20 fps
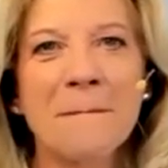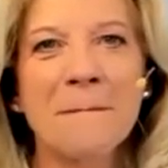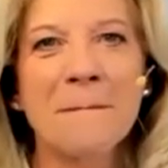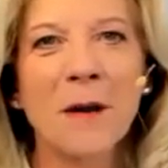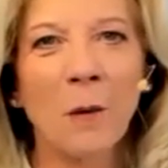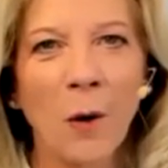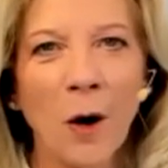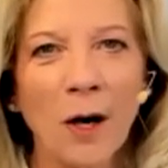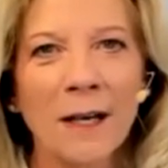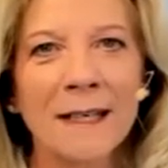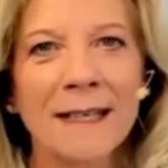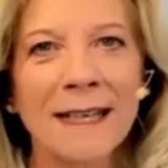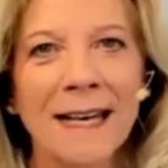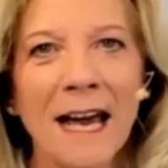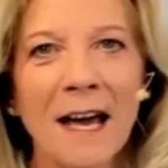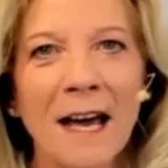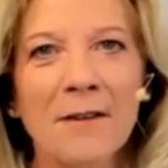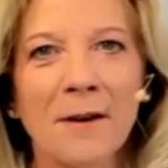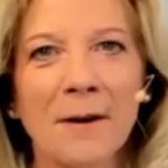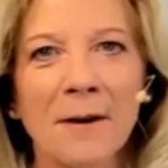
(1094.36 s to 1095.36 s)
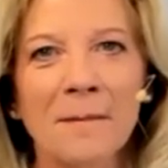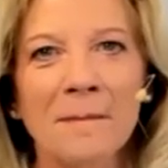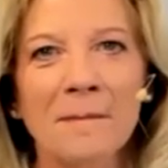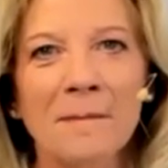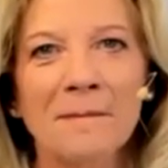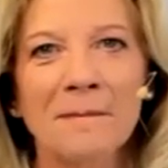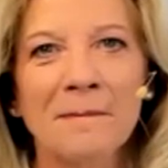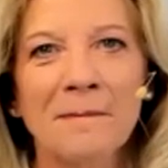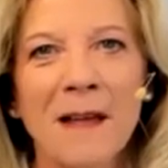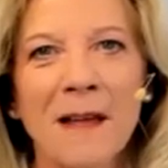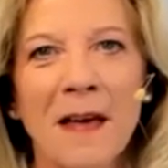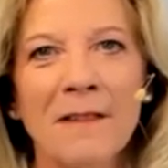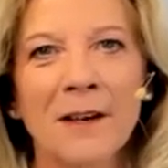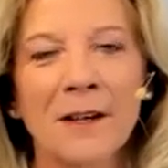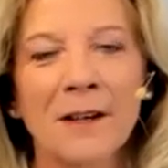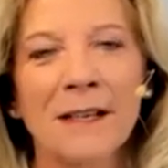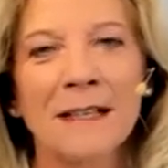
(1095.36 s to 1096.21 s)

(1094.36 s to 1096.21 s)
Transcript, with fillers: they're working together, they're